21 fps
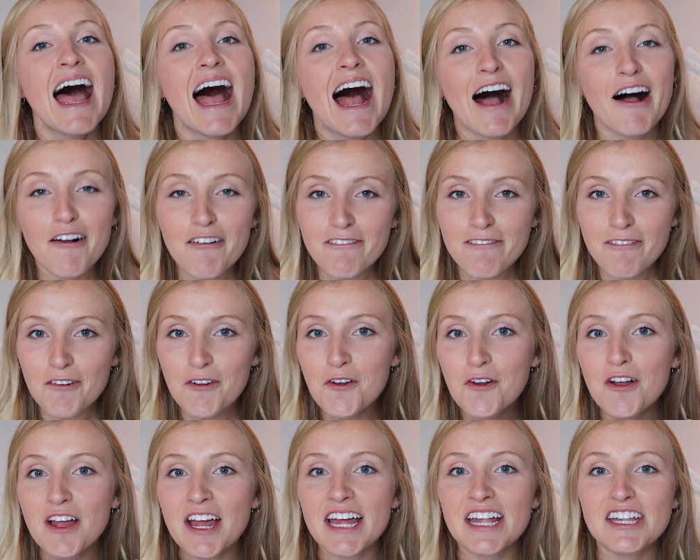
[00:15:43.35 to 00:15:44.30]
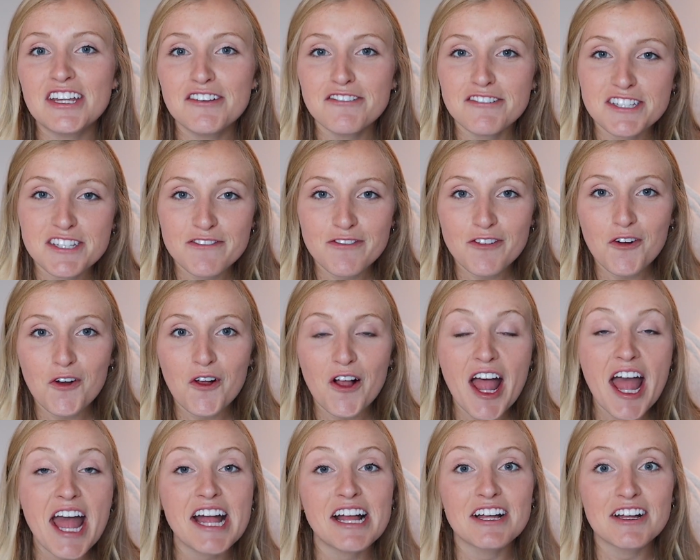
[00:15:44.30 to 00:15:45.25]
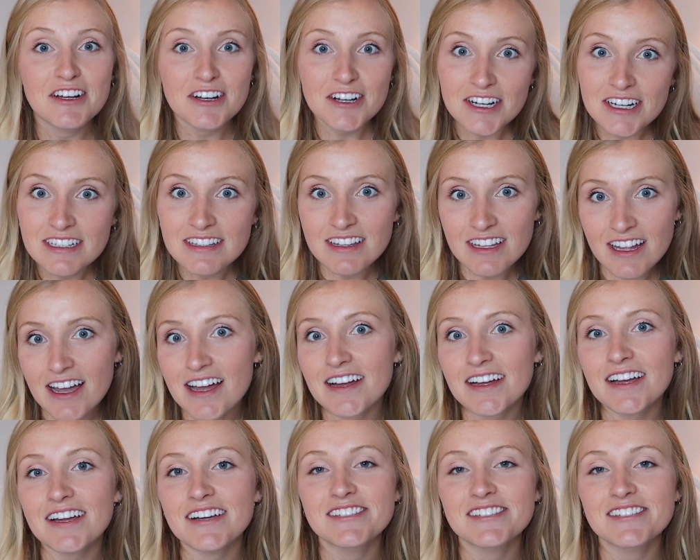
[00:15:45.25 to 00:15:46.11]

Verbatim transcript: helpful and useful and good luck